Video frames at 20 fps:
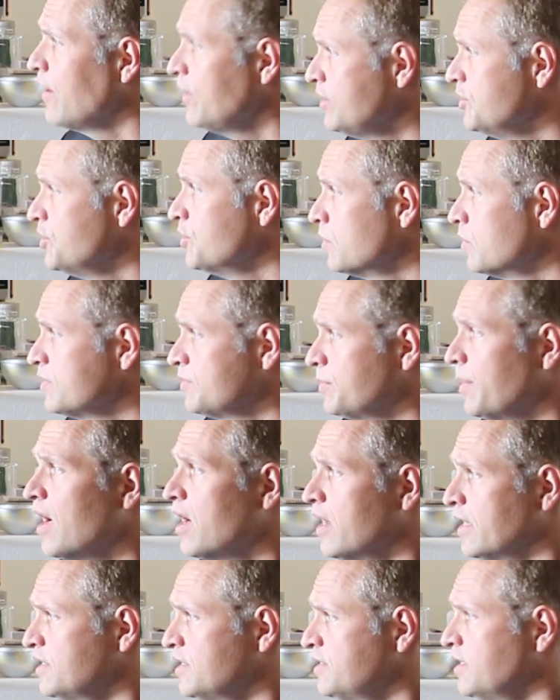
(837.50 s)
did you
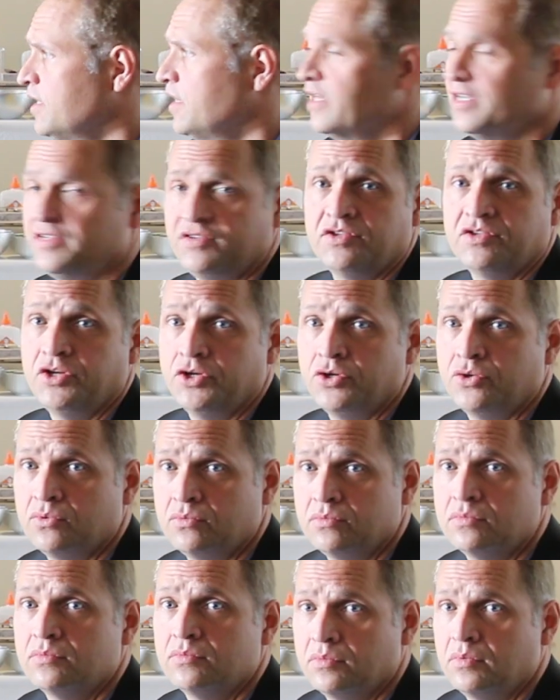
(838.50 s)
respond to this
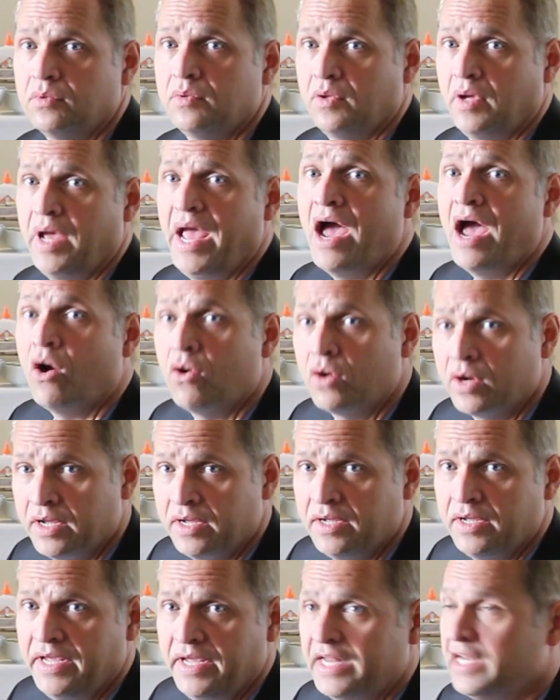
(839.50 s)
new Elk
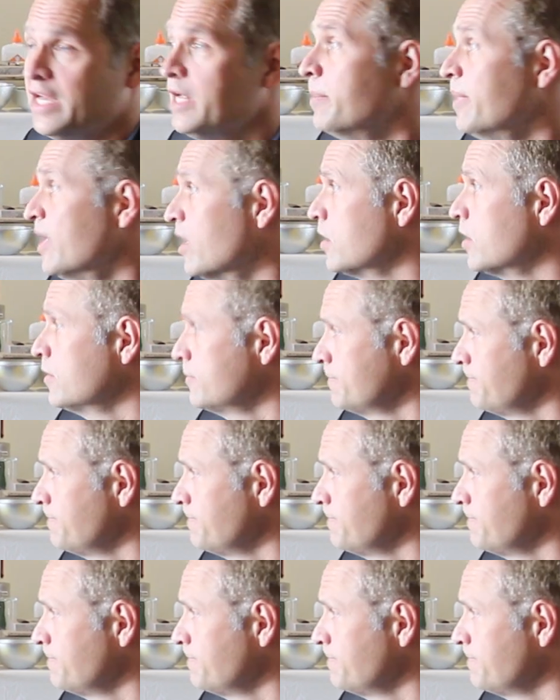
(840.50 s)
inhibitor?